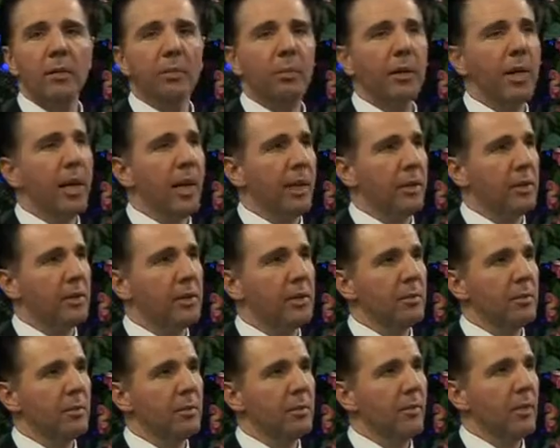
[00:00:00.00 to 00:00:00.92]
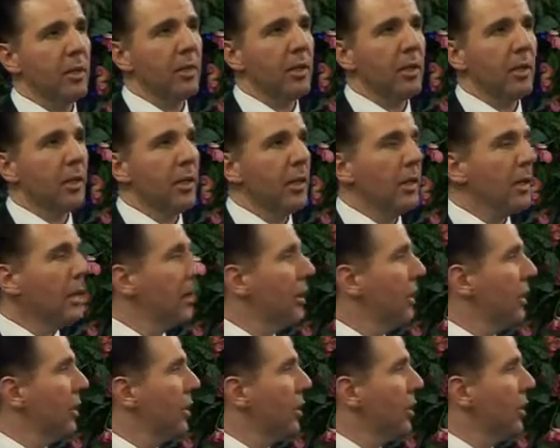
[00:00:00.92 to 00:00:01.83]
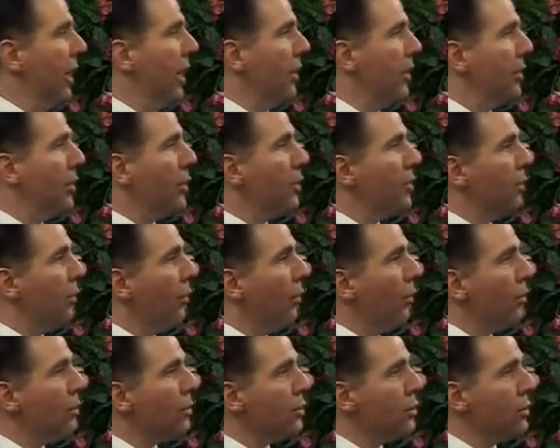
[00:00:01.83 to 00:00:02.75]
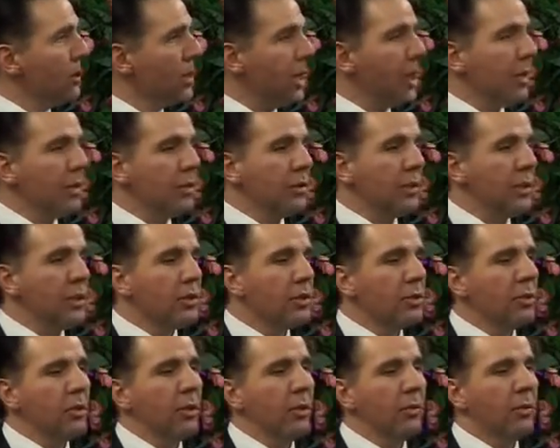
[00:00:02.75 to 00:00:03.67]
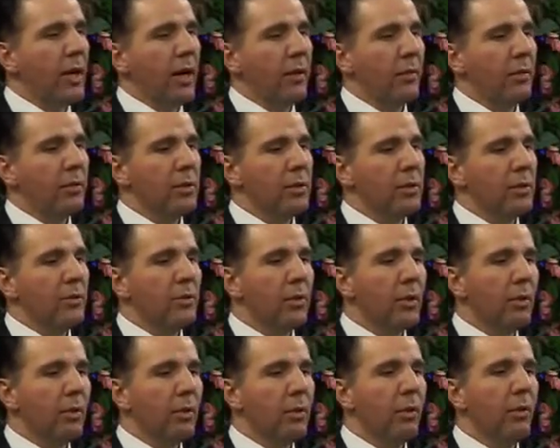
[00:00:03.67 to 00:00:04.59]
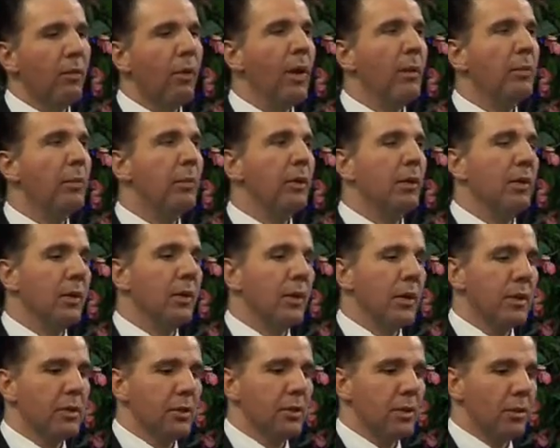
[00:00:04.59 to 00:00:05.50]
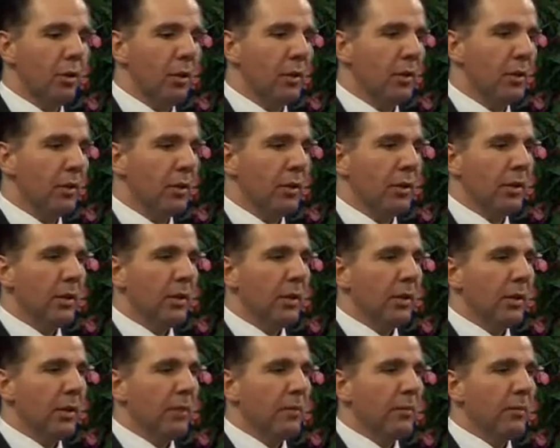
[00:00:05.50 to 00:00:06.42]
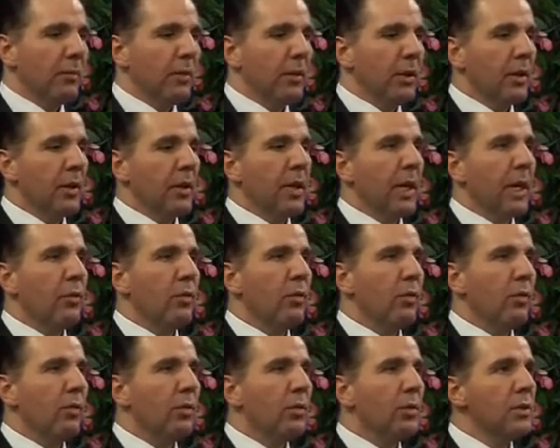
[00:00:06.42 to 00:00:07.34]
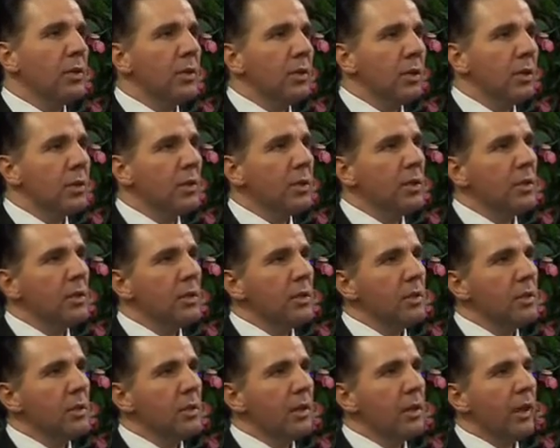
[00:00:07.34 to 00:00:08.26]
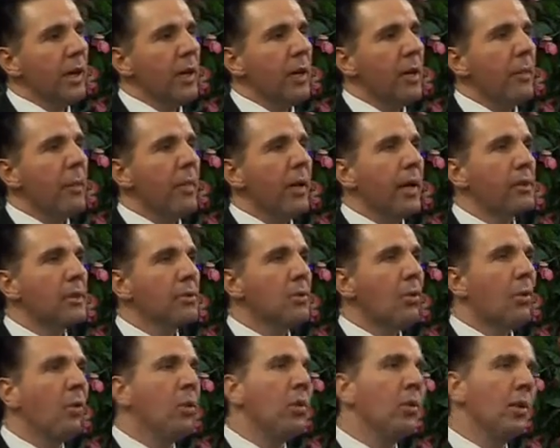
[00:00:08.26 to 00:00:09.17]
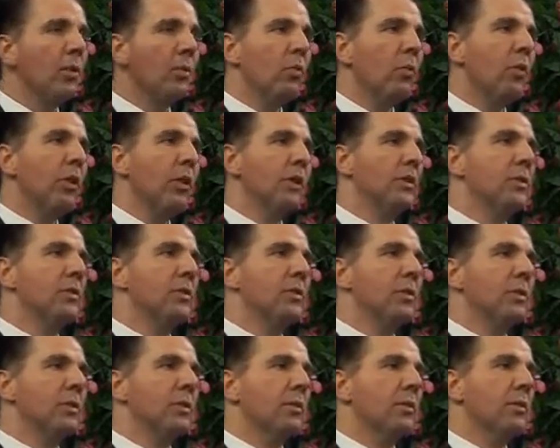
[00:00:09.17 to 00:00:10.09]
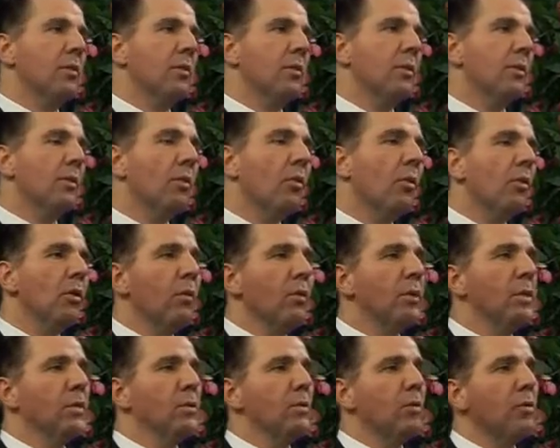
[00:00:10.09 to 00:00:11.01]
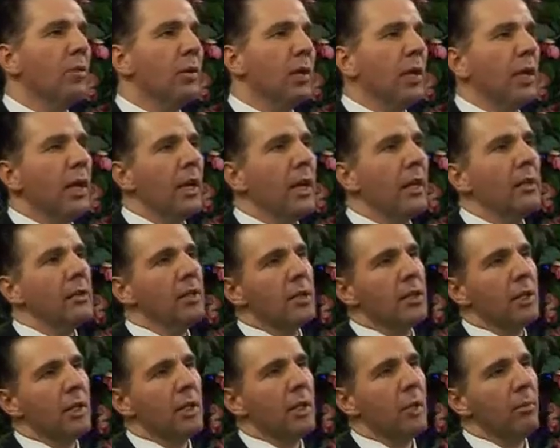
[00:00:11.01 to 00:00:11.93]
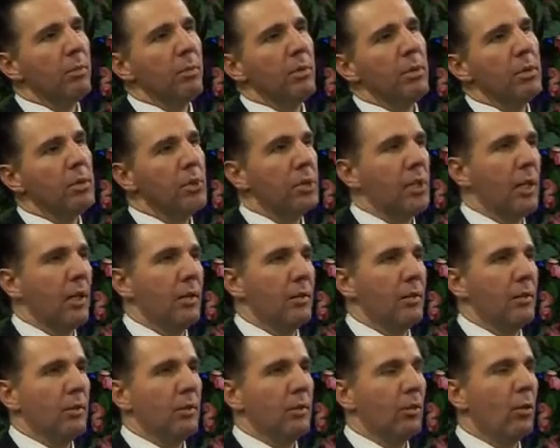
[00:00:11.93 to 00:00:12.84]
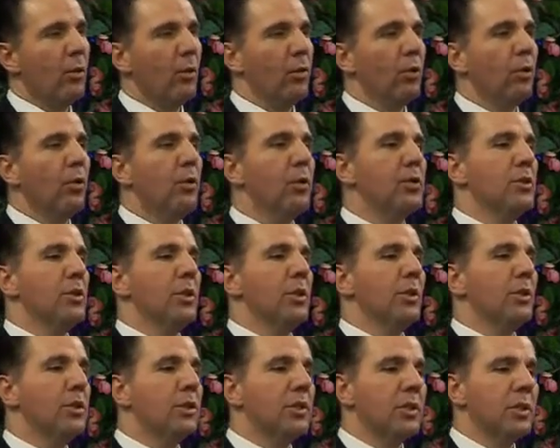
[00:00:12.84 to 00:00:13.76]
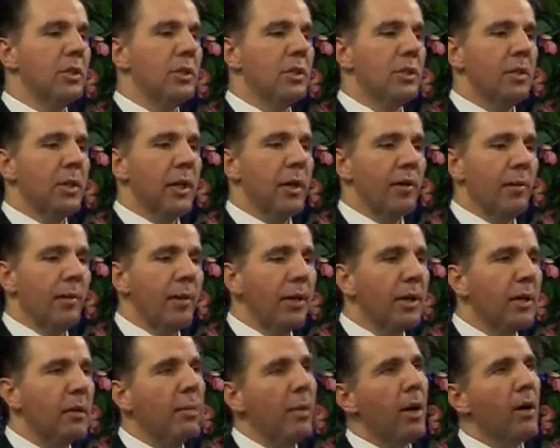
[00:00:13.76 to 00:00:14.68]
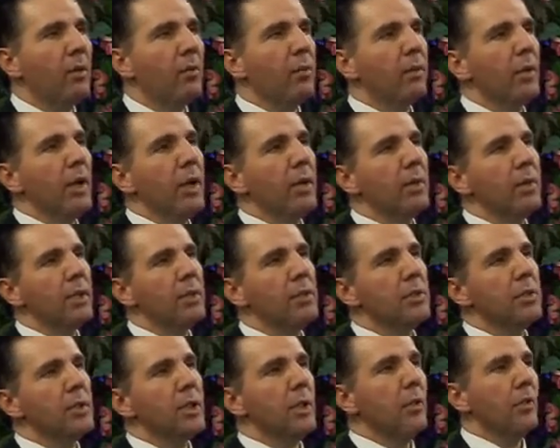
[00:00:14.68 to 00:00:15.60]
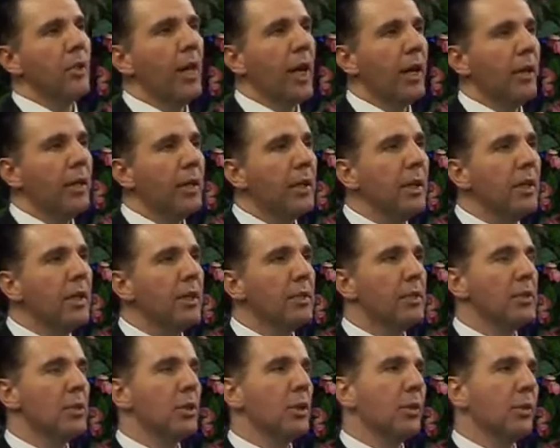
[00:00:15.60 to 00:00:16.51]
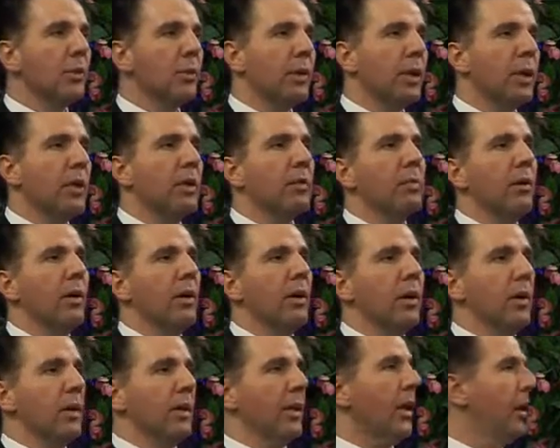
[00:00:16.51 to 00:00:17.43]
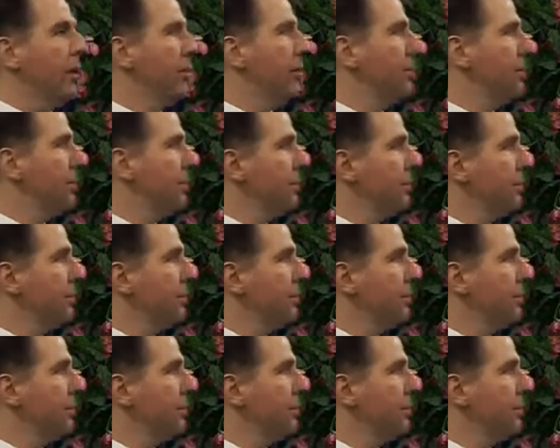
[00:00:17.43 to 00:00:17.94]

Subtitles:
by the plants. And this first cell in the history of life, which is 3.5 billion years old, can do photosynthesis and appears all at once with all of its organelles as a complete cell. Of course, this is a very powerful evidence that it is created by Allah.